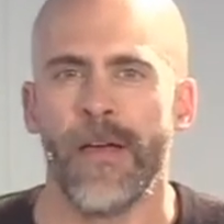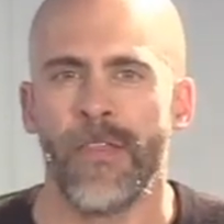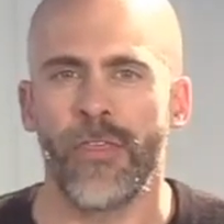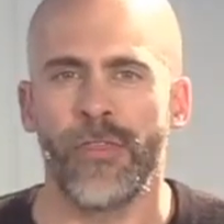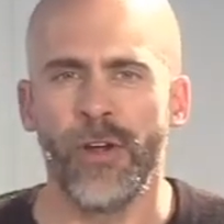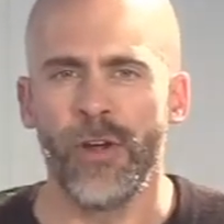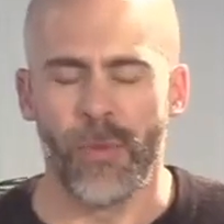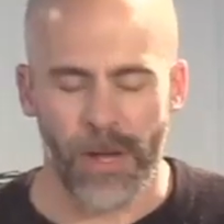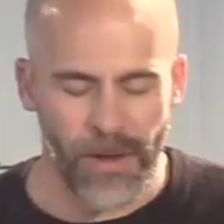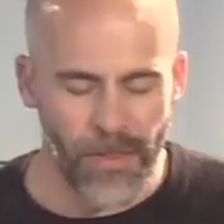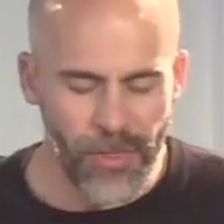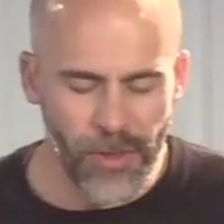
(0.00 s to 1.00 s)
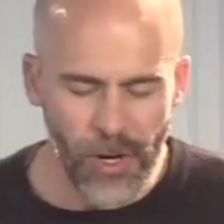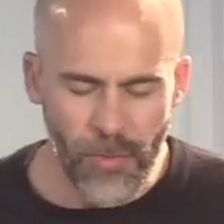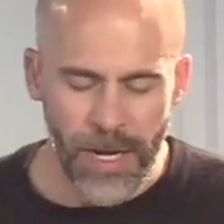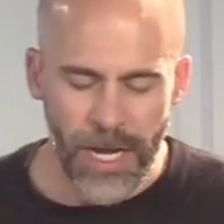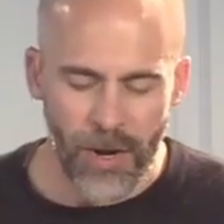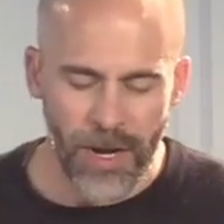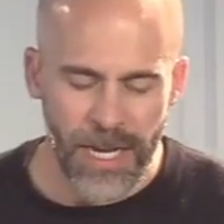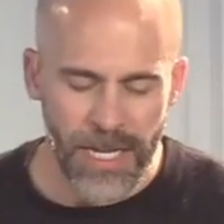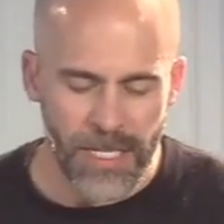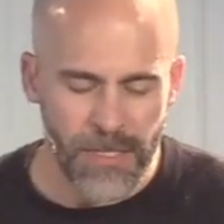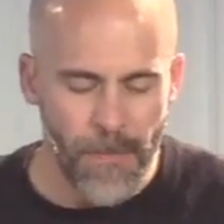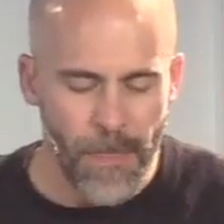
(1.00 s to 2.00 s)
The third one here
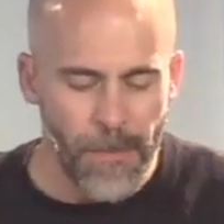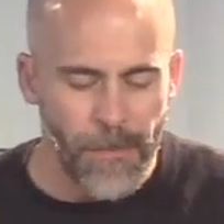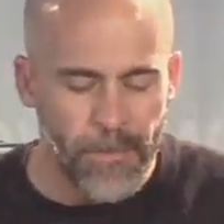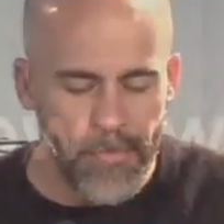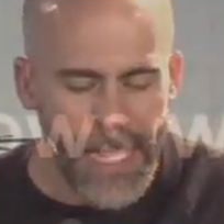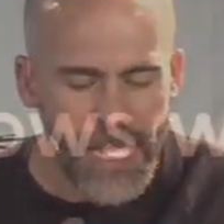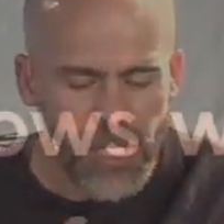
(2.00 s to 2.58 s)
is peace